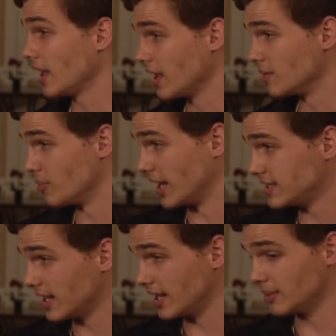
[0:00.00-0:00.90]
In my
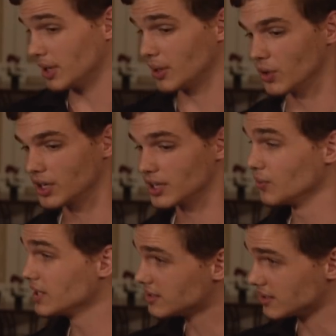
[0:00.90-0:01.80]
time, I work at a
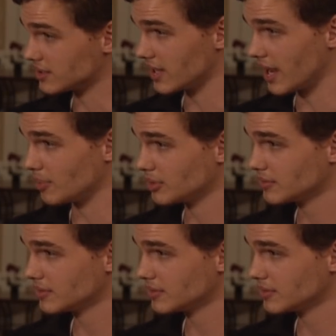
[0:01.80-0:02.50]
research lab.